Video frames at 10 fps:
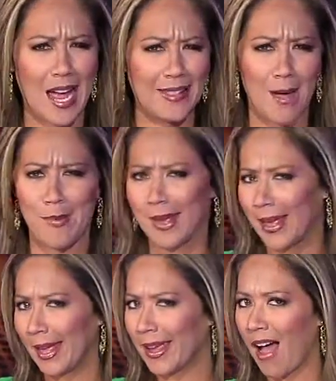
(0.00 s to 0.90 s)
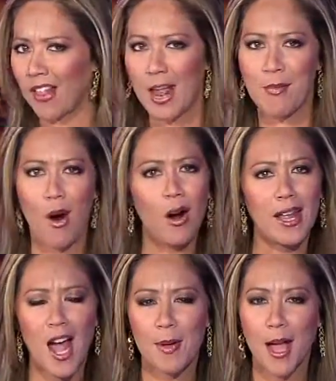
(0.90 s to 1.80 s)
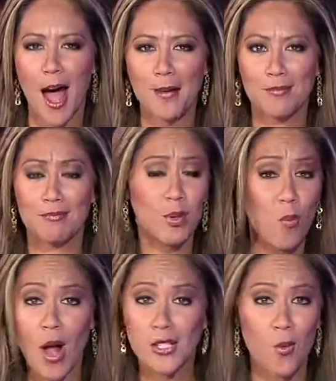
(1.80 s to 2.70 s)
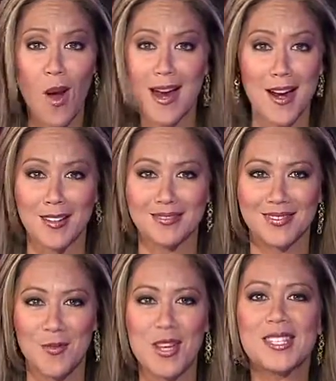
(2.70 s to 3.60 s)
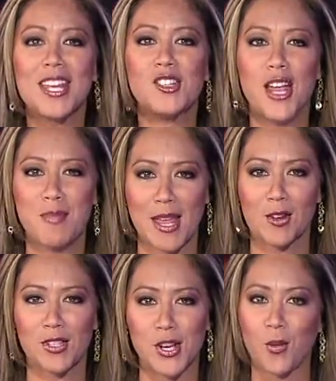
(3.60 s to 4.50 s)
got that big holiday party coming up, but what to wear? We sent Jake Peterson